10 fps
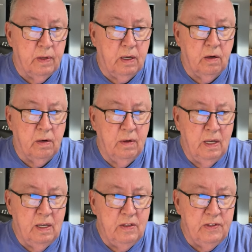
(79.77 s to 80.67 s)
They call it
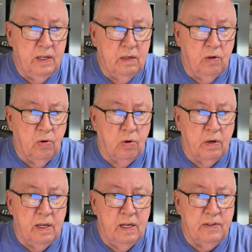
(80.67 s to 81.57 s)

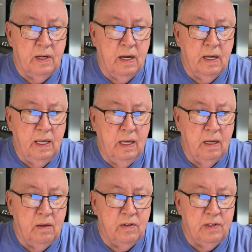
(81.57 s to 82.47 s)
SINCOR,
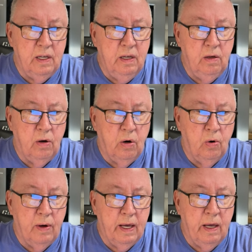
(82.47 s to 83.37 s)

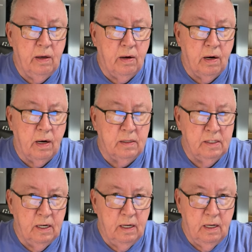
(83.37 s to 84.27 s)
S-I-N-C-O-A-R,
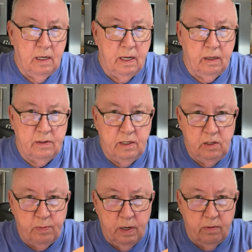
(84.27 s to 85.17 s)
like you see
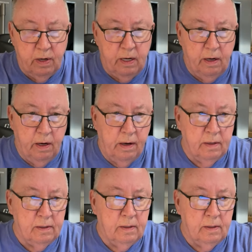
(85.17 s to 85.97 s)
spelled right here.